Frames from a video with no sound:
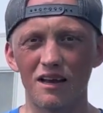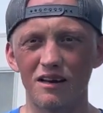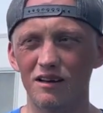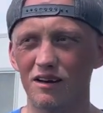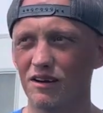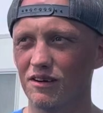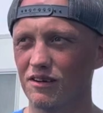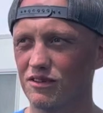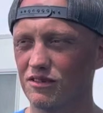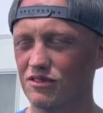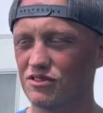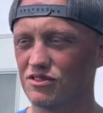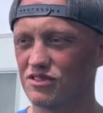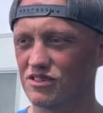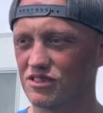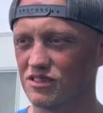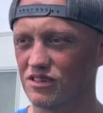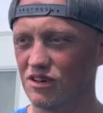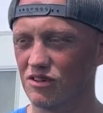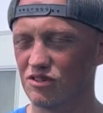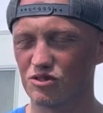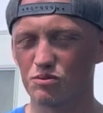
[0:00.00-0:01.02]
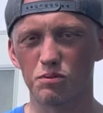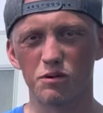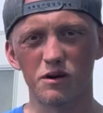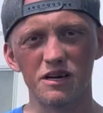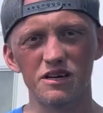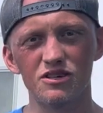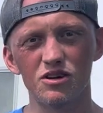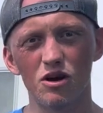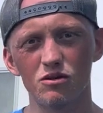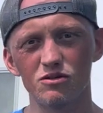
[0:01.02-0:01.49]
It was it was
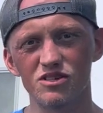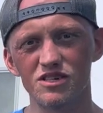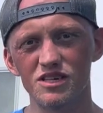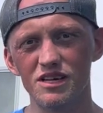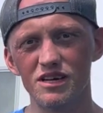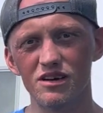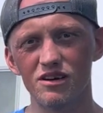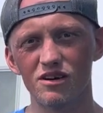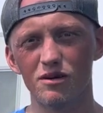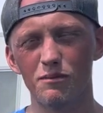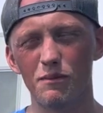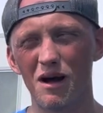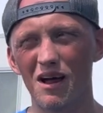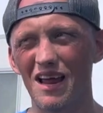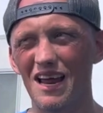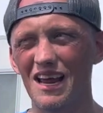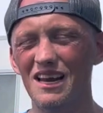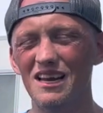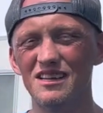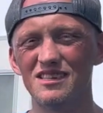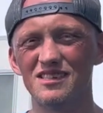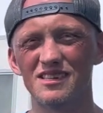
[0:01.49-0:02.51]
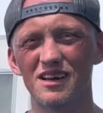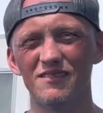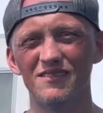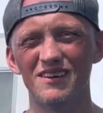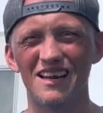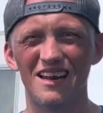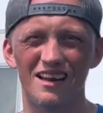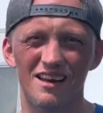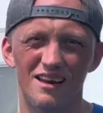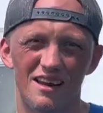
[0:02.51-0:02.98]
pretty toasty here, about
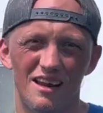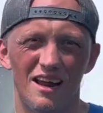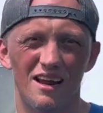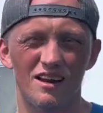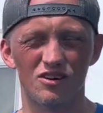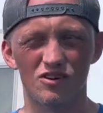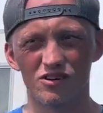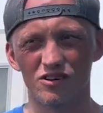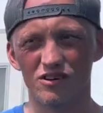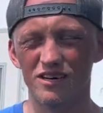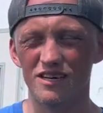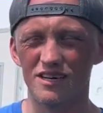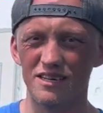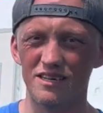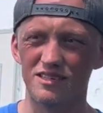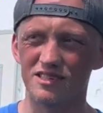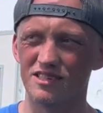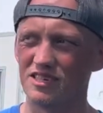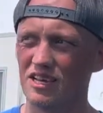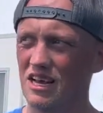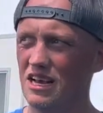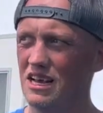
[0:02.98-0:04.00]
87, 88 degrees.